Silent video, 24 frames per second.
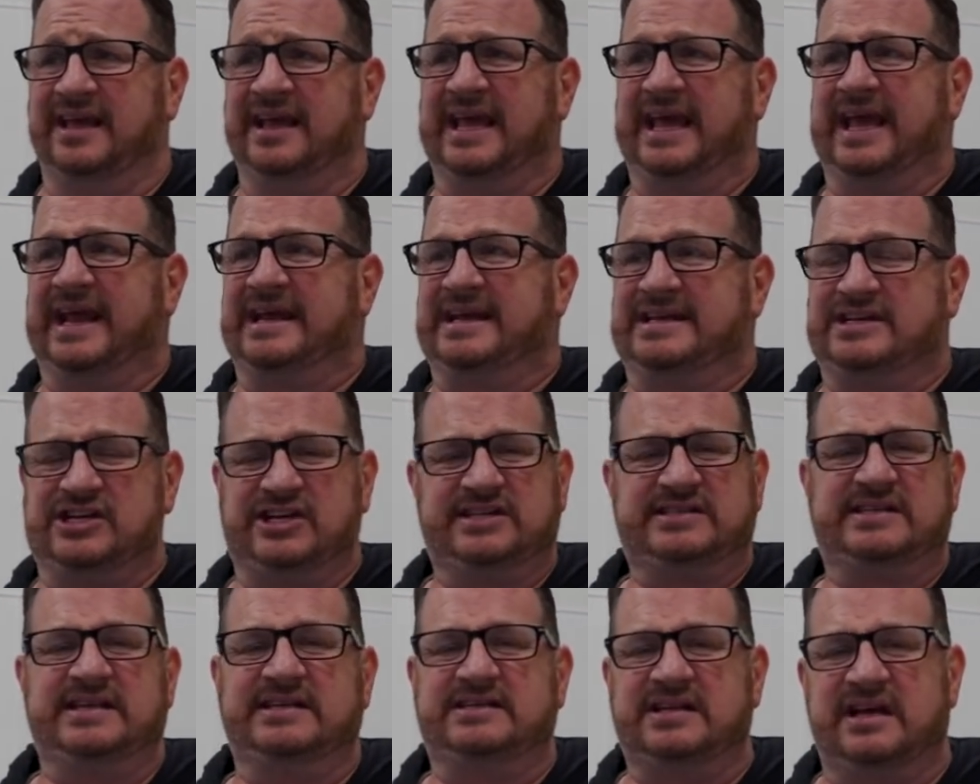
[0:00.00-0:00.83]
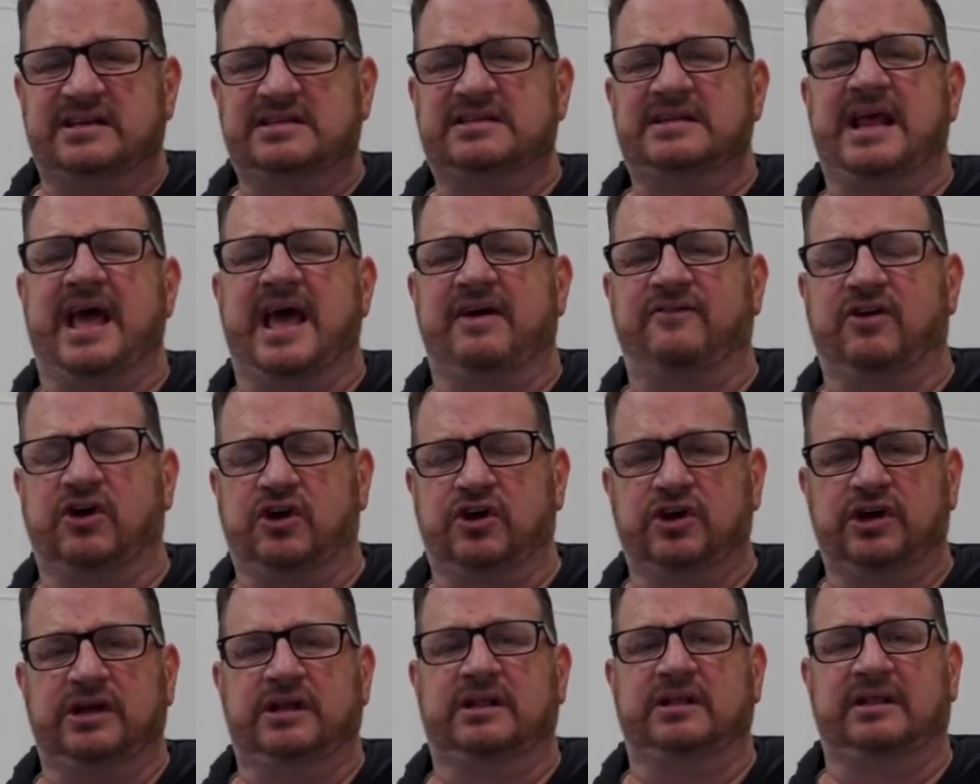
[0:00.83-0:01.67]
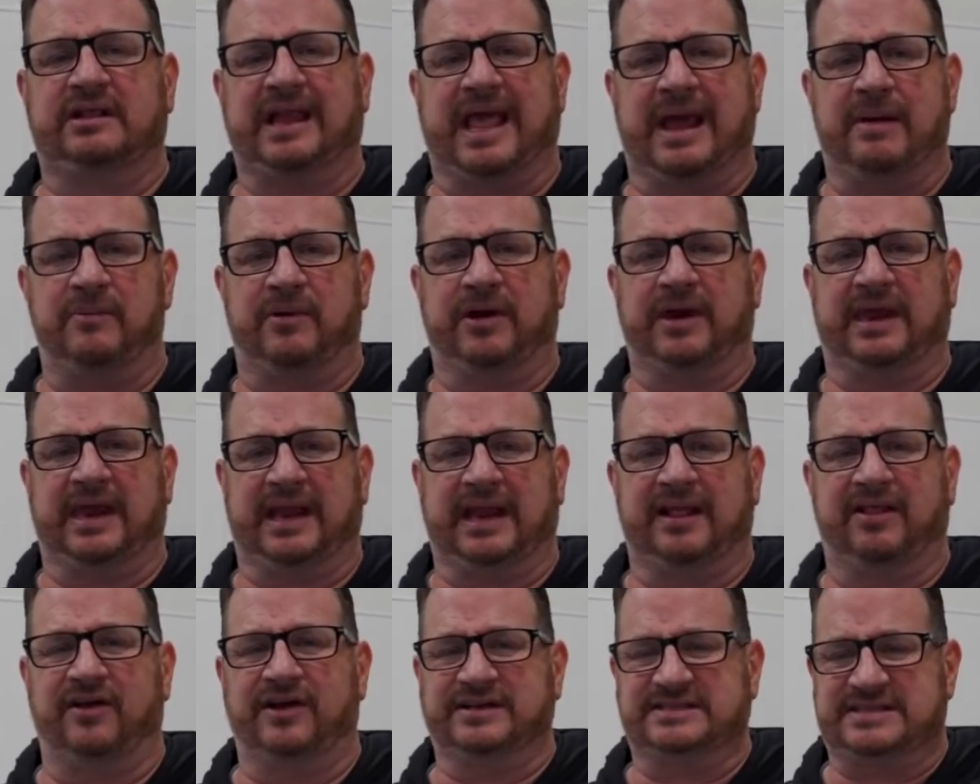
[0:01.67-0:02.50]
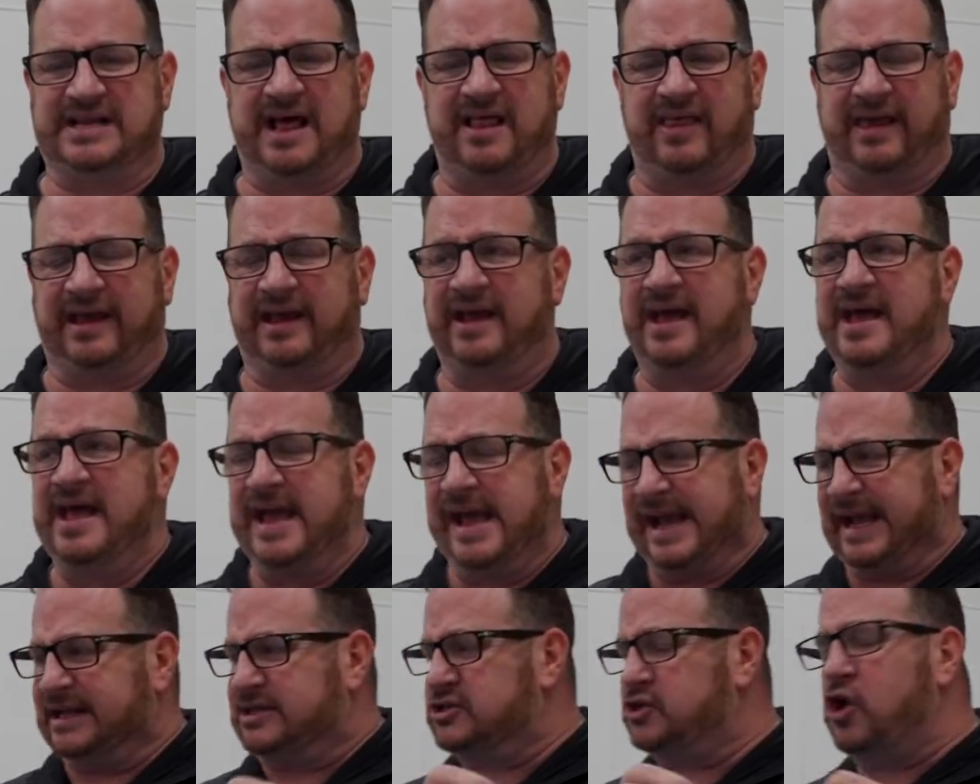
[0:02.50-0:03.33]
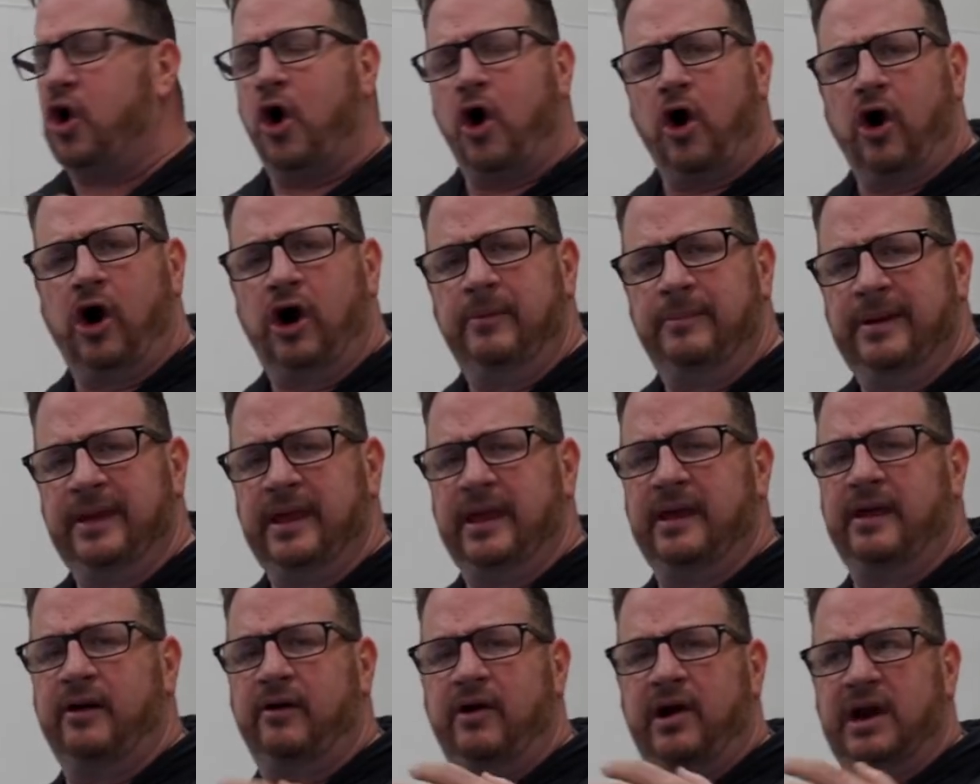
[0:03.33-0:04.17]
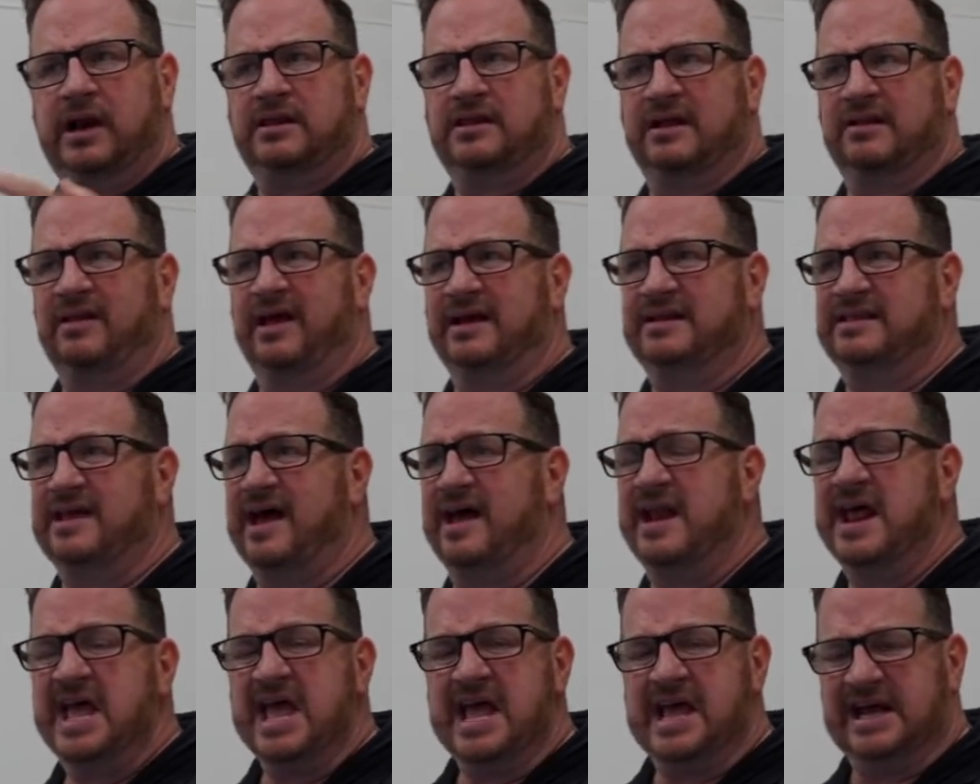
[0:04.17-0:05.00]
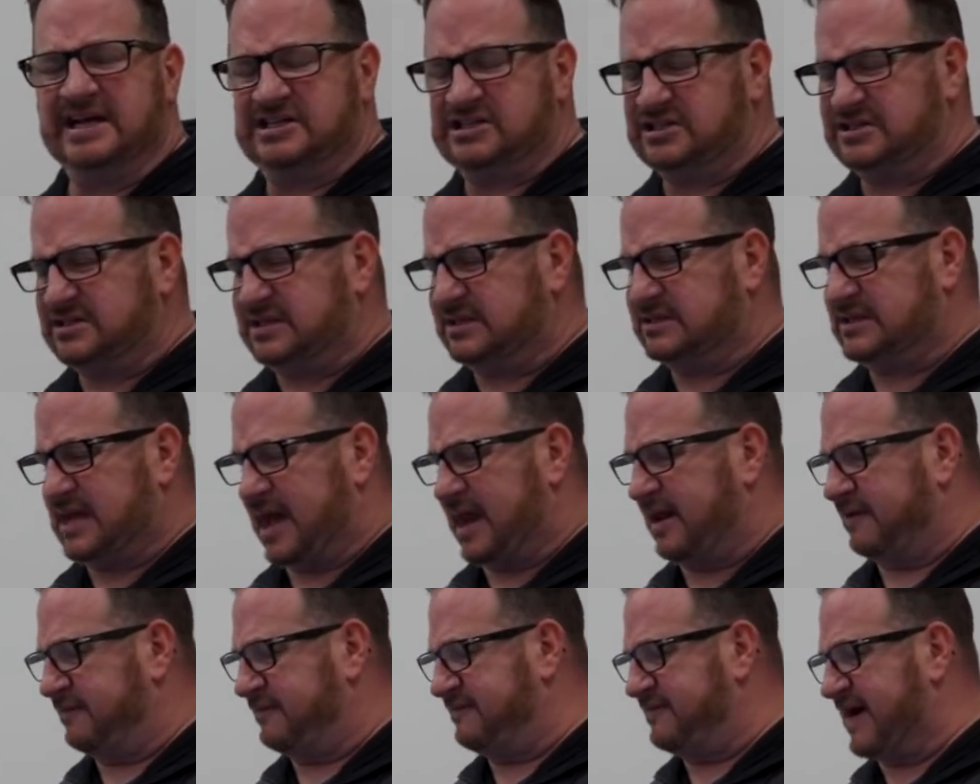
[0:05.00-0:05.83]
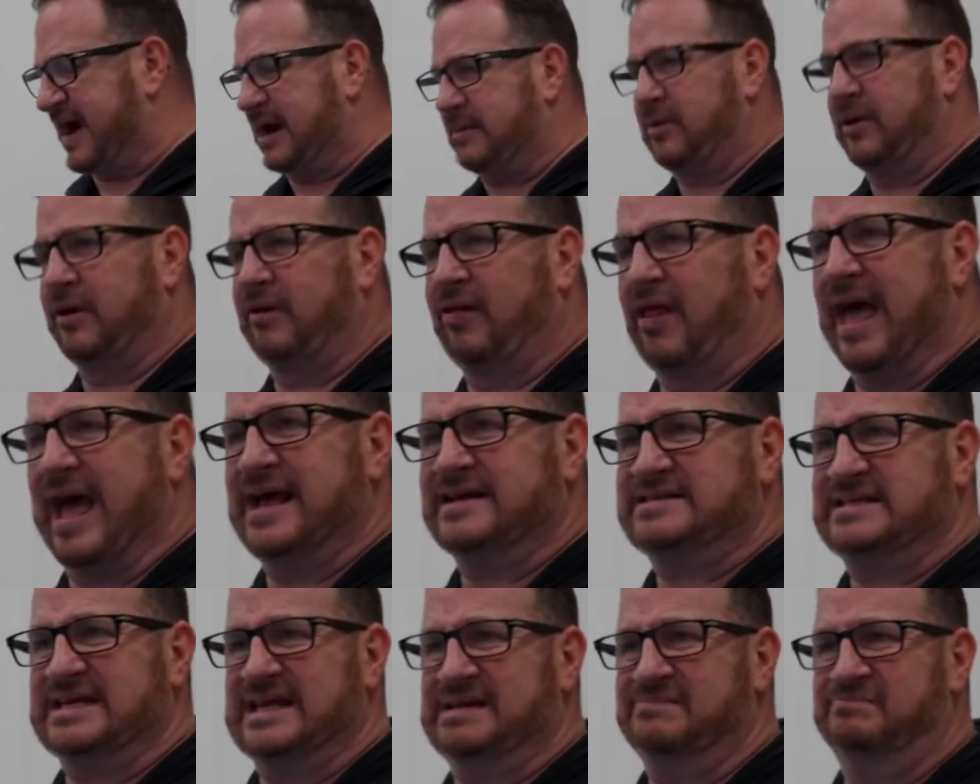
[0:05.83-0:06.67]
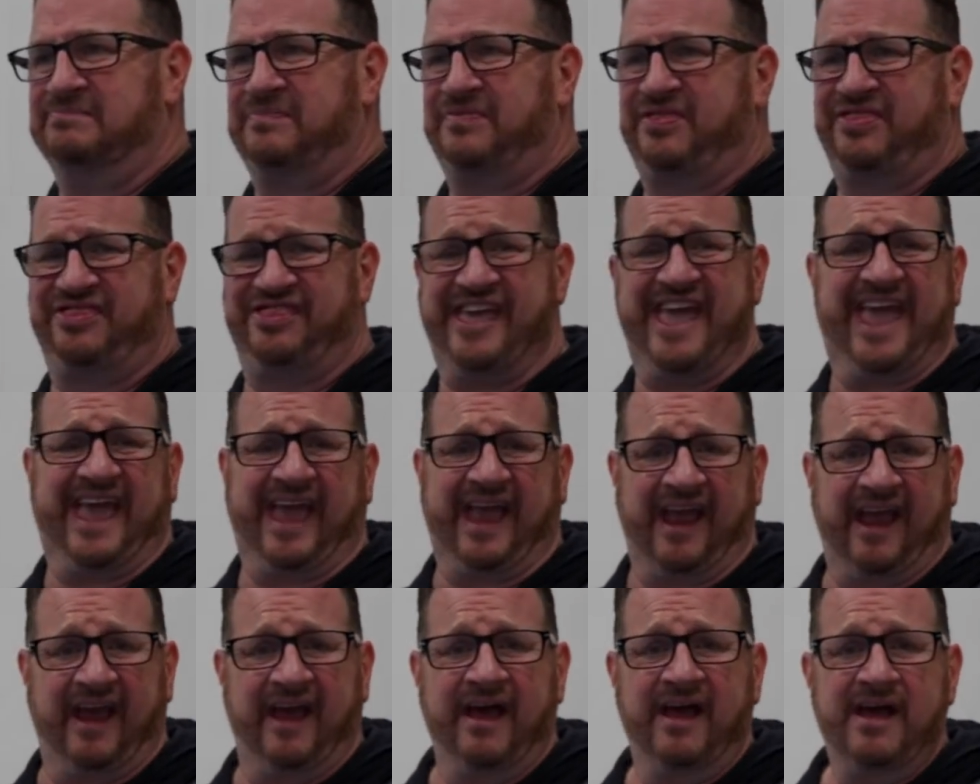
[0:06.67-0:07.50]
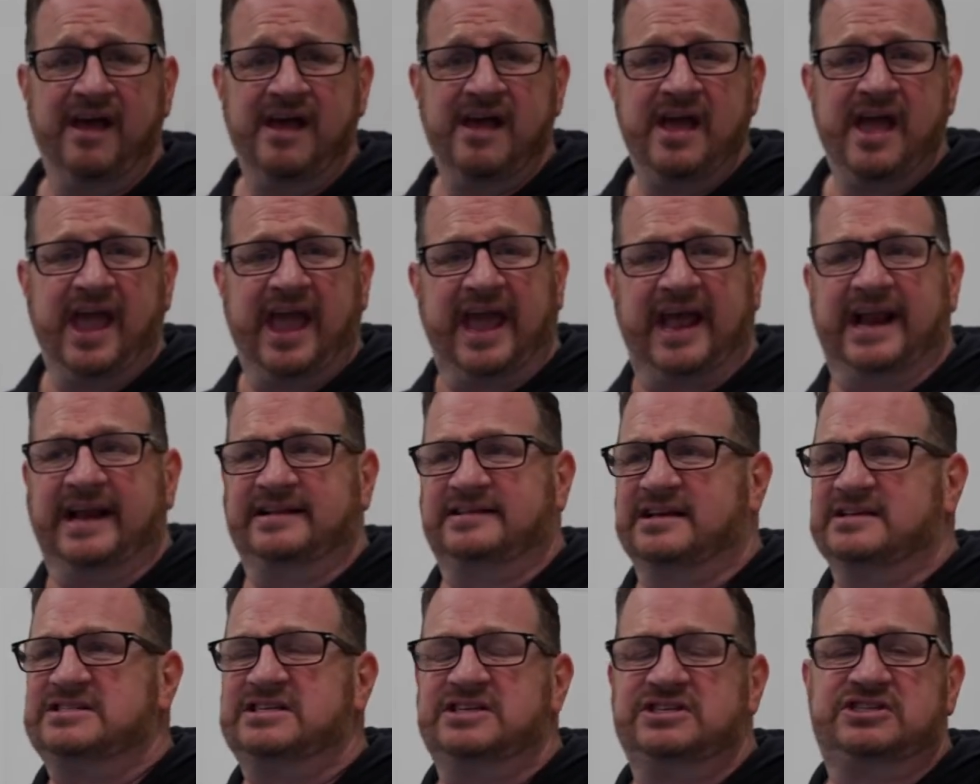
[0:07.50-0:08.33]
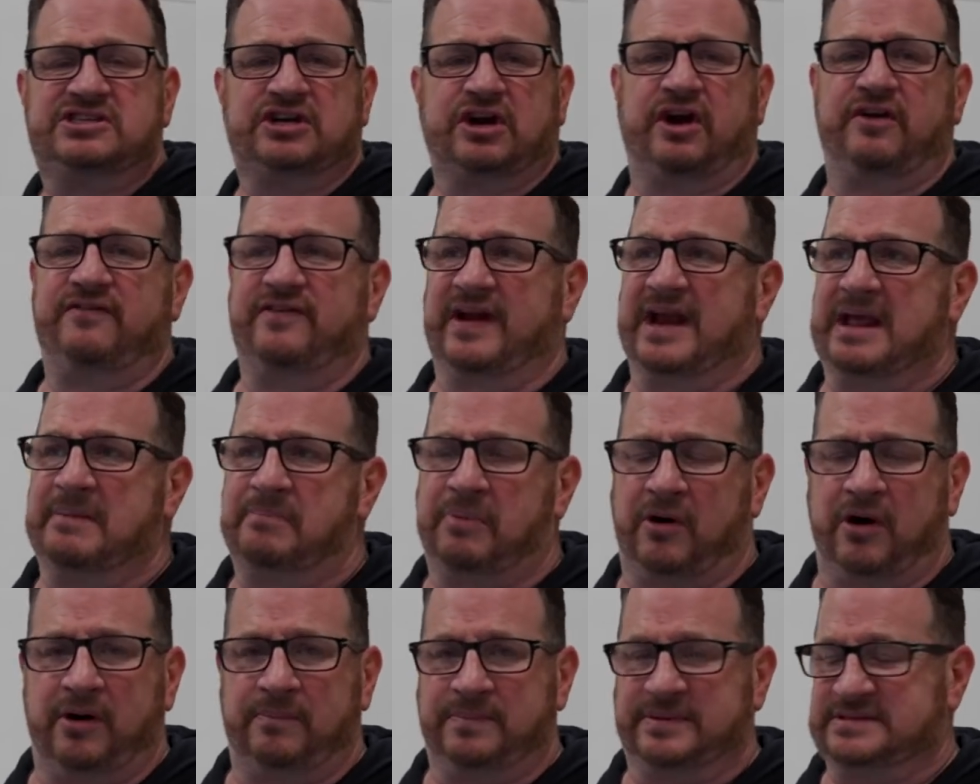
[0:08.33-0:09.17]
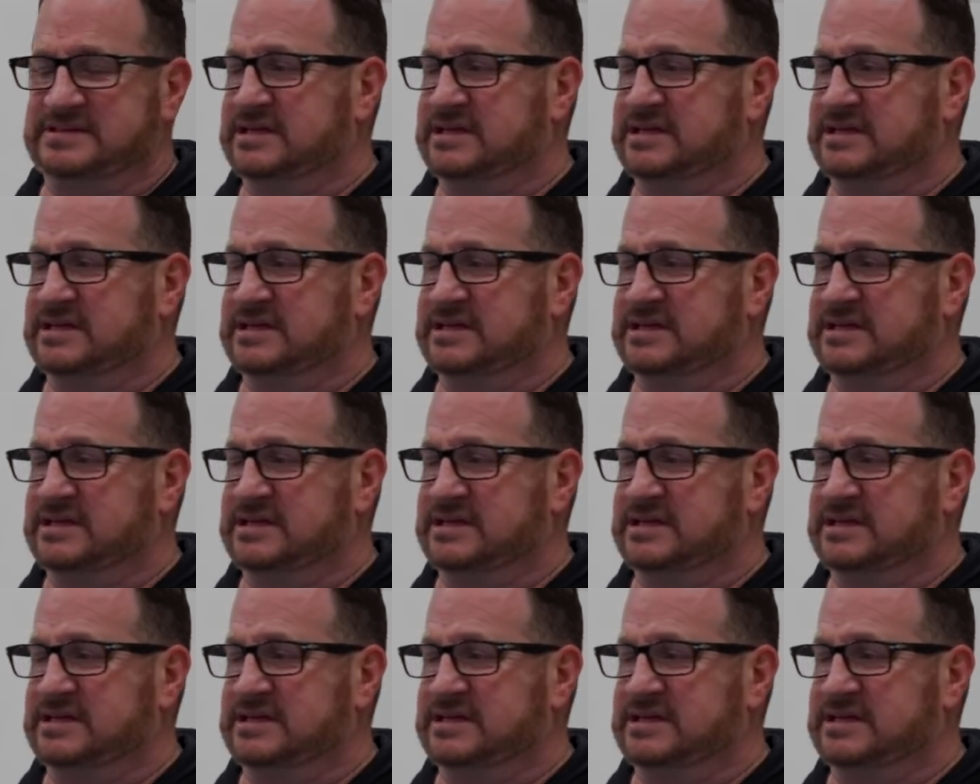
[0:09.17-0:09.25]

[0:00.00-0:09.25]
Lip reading: It doesn't have a good Lamborghini look. It's not like it's carbon or anything like that. It's just this kind of fiberglassy thing, and it doesn't serve any purpose.